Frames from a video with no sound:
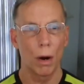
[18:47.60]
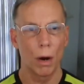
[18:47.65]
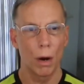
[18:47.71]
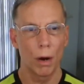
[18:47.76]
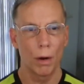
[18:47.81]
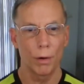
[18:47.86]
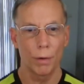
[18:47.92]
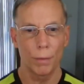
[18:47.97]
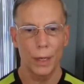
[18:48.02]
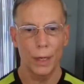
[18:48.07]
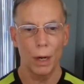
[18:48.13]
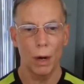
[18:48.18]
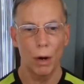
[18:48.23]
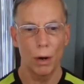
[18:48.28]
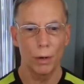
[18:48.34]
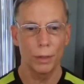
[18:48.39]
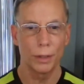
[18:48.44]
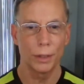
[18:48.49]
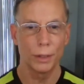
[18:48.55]
artery
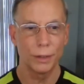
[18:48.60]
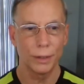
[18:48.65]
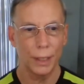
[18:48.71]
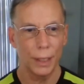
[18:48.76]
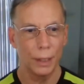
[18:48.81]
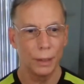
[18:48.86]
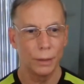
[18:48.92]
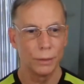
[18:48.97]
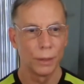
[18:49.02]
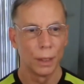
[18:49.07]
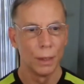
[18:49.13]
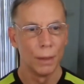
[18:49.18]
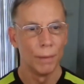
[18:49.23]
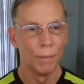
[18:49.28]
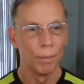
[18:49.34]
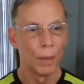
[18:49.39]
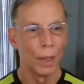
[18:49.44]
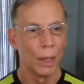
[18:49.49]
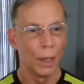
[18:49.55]
heart disease.
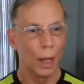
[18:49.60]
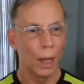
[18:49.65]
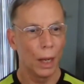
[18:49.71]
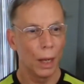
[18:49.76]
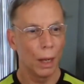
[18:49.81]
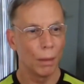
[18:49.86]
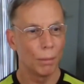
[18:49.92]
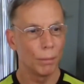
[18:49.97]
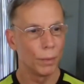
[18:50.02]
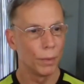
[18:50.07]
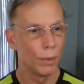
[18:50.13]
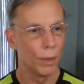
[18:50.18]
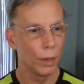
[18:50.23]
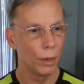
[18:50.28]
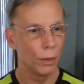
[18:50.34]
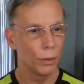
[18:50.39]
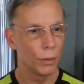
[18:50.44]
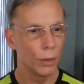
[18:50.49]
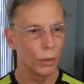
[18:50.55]
Um,
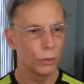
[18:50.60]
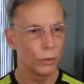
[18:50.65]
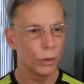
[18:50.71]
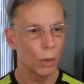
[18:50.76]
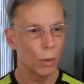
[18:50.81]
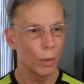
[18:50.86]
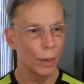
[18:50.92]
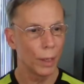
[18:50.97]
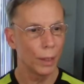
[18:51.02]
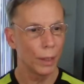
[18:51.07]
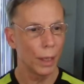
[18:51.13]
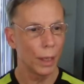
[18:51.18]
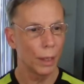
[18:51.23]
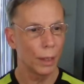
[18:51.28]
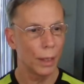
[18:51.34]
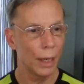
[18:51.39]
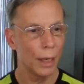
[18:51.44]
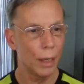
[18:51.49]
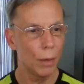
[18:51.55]
they're, they're showing
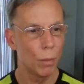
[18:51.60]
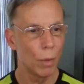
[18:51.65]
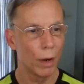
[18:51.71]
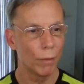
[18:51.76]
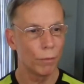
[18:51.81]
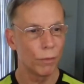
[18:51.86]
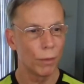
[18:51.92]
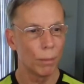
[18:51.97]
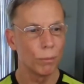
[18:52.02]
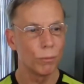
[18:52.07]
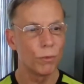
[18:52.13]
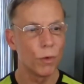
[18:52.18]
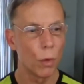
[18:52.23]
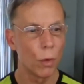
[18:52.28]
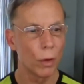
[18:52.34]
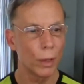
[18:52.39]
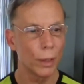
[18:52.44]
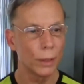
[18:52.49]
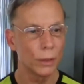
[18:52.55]
that anywhere from
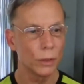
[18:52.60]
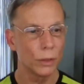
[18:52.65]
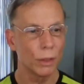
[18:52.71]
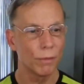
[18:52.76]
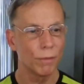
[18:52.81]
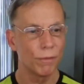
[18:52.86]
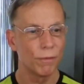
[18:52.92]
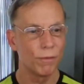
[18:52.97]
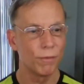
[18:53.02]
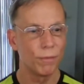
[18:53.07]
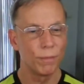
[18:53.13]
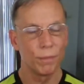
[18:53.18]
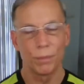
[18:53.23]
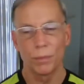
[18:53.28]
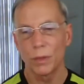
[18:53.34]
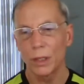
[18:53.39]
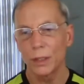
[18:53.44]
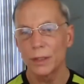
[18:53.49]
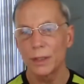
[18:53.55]
4 to,
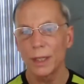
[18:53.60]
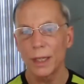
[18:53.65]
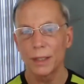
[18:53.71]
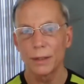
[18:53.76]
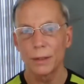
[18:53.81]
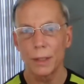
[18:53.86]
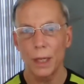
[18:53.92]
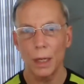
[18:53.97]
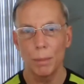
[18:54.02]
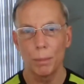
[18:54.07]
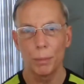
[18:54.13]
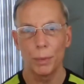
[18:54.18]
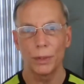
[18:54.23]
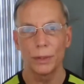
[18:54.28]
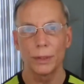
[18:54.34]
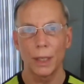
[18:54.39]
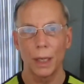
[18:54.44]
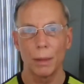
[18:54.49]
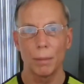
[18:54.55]
to
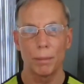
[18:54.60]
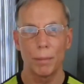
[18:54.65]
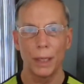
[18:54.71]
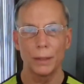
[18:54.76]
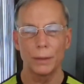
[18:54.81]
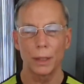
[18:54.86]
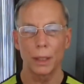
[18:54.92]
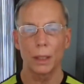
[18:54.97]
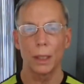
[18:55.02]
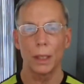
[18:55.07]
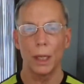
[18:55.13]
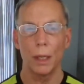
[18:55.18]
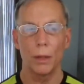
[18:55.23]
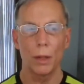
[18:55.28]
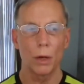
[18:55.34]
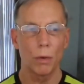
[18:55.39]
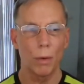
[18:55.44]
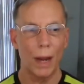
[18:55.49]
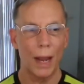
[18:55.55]
16%, basically, in
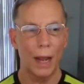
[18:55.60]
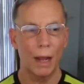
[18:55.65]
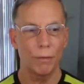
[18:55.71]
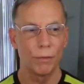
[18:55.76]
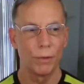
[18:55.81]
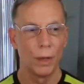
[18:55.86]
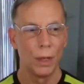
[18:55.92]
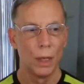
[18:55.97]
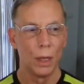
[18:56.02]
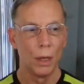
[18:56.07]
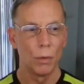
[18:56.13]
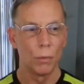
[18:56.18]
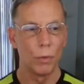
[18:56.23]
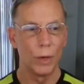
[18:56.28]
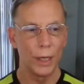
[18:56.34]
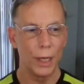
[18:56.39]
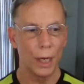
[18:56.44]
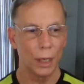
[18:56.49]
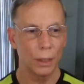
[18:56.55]
the graph
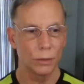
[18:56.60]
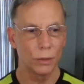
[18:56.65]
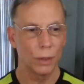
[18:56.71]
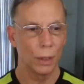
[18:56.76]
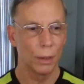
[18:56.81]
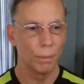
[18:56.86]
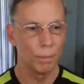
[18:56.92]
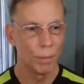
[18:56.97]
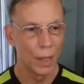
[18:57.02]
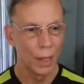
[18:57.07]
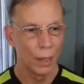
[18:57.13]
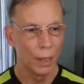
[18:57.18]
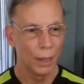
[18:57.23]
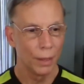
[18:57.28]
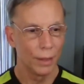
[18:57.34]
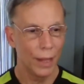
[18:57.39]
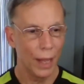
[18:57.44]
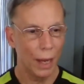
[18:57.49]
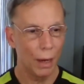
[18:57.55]
reduction.
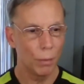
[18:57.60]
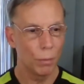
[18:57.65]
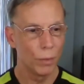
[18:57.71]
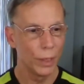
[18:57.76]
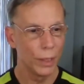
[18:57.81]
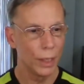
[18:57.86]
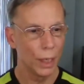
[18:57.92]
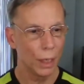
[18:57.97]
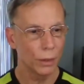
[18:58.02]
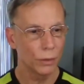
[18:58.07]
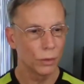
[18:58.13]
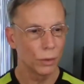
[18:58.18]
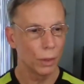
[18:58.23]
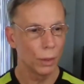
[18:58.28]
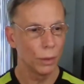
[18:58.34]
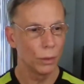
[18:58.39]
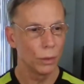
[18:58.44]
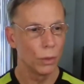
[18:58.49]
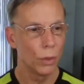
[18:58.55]
That
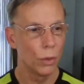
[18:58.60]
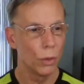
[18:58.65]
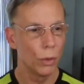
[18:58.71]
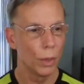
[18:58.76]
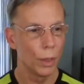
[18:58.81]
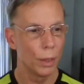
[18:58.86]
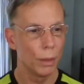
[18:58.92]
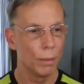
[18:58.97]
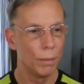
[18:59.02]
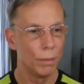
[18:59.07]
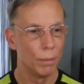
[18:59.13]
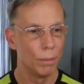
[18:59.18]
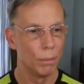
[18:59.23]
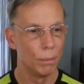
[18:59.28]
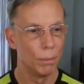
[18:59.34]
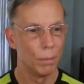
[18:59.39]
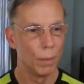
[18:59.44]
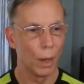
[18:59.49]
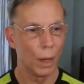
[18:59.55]
reduction could
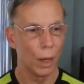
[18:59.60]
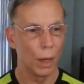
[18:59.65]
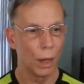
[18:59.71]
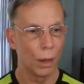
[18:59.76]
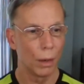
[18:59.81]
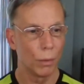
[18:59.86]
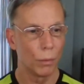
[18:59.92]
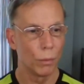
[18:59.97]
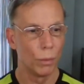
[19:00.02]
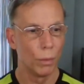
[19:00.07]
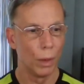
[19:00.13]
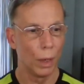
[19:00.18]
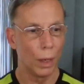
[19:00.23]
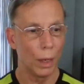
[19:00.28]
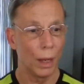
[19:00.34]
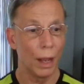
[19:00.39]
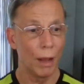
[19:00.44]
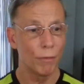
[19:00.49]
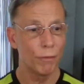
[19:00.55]
uh,
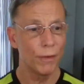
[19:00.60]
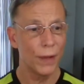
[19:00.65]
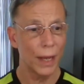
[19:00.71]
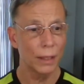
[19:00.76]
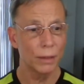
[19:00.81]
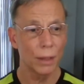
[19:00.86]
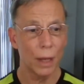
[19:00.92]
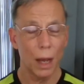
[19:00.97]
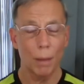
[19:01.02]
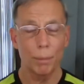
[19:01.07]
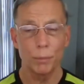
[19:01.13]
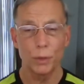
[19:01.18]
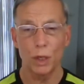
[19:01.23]
uh, affect up